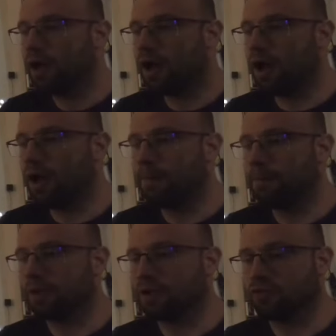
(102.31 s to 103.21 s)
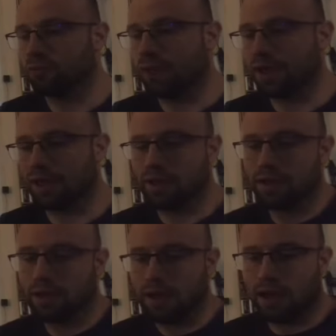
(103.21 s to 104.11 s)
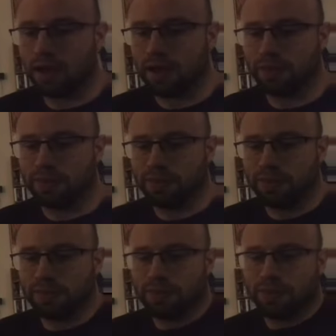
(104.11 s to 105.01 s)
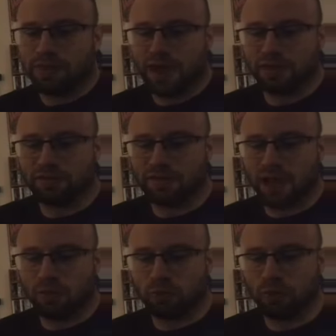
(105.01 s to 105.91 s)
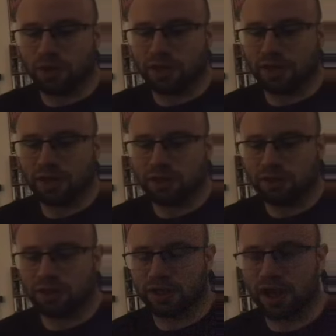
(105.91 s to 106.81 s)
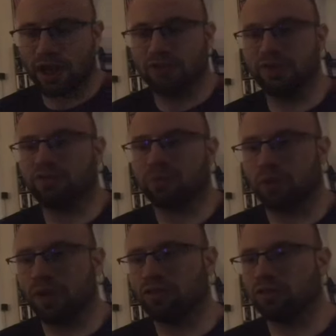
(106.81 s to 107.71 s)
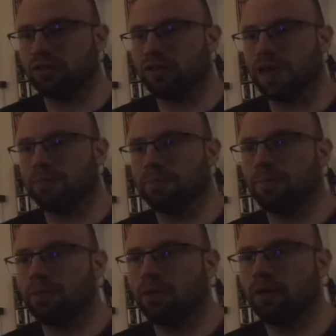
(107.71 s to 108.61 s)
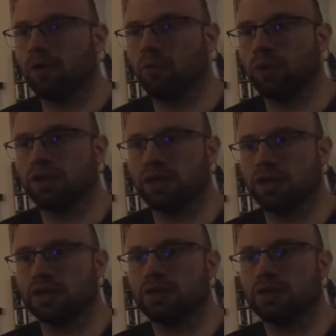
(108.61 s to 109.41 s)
But either way, that is not really the kind of inspiration that a really